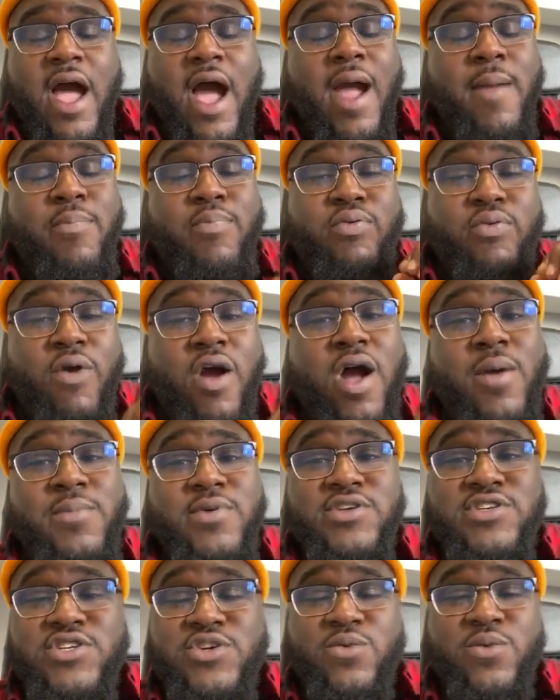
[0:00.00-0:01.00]
I
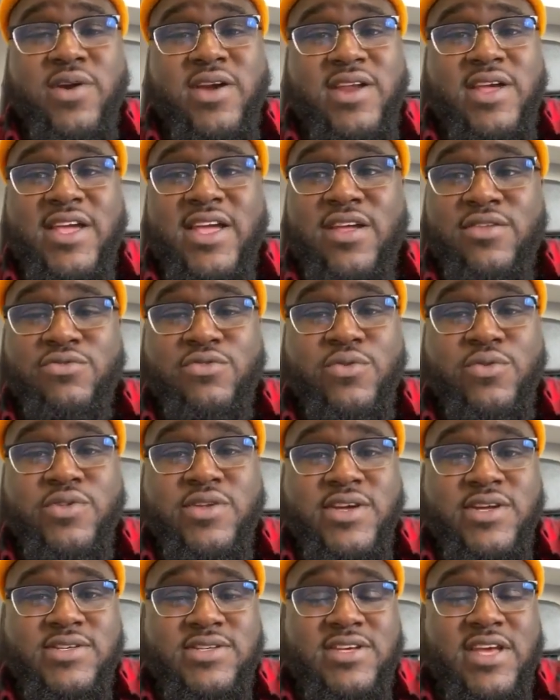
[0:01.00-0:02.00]
promise you we're going to get through
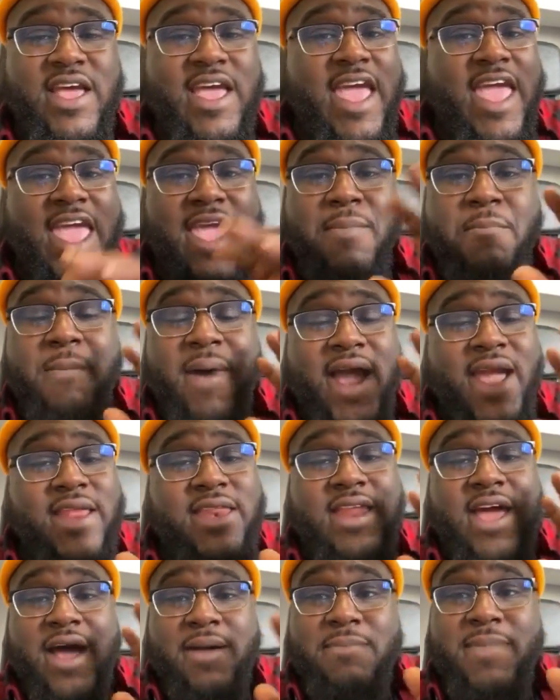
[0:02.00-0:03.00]
this. It might
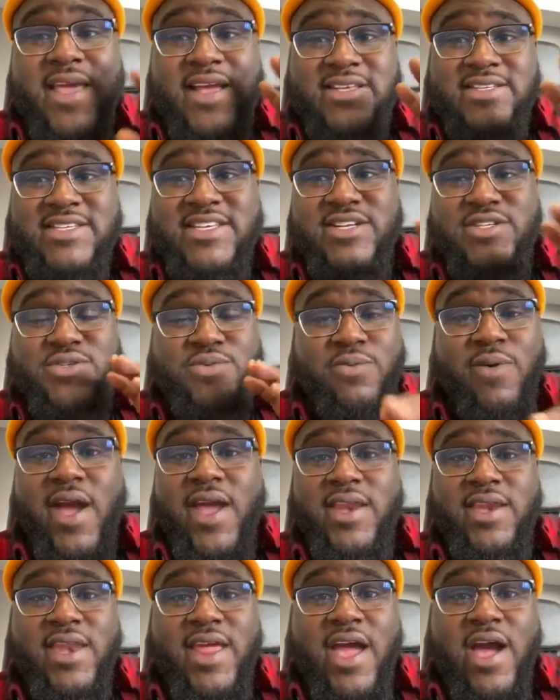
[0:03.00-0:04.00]
not make sense
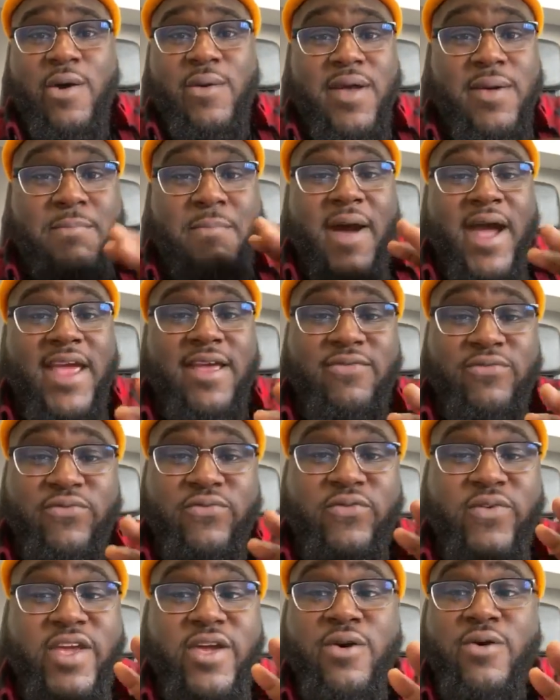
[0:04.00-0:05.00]
right now. It might
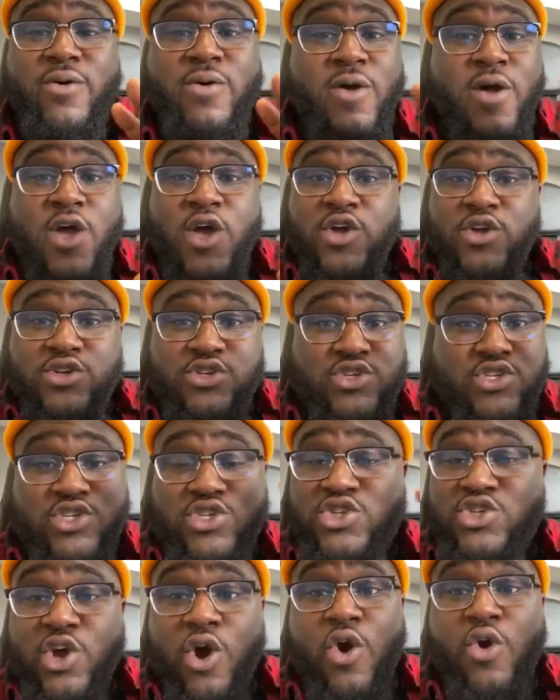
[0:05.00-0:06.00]
feel
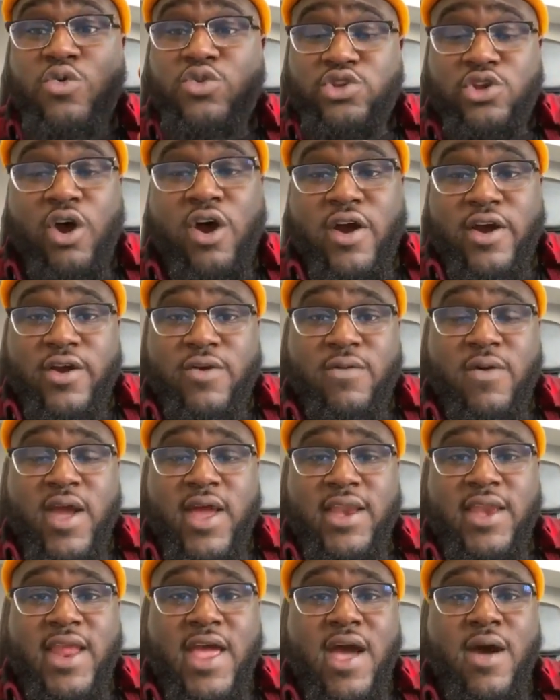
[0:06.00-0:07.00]
so dark
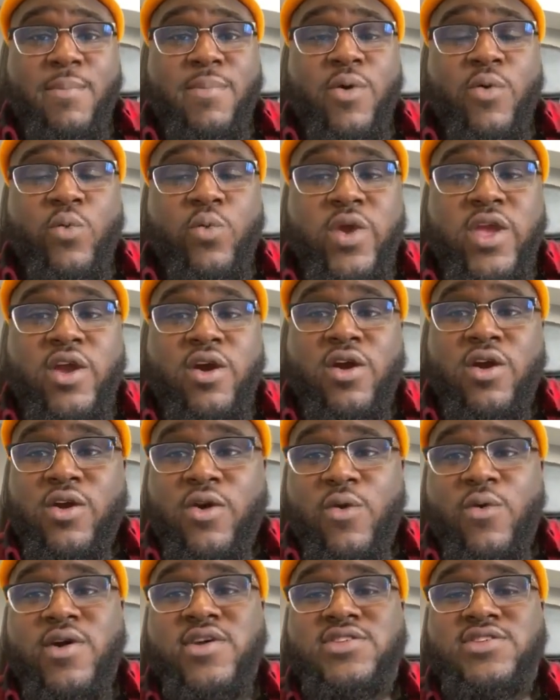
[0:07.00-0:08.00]
right now, but we are
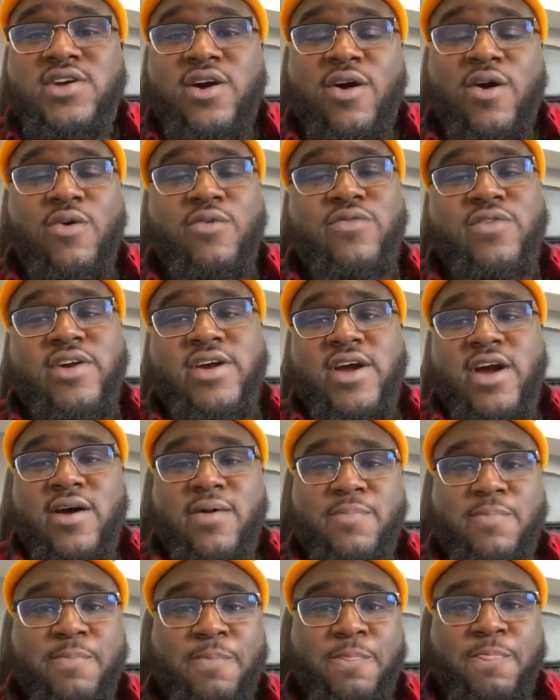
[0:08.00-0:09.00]
going to
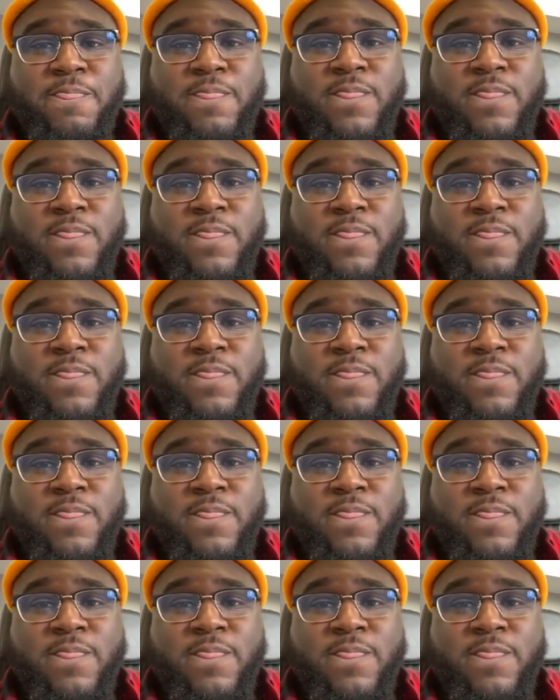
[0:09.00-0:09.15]
overcome.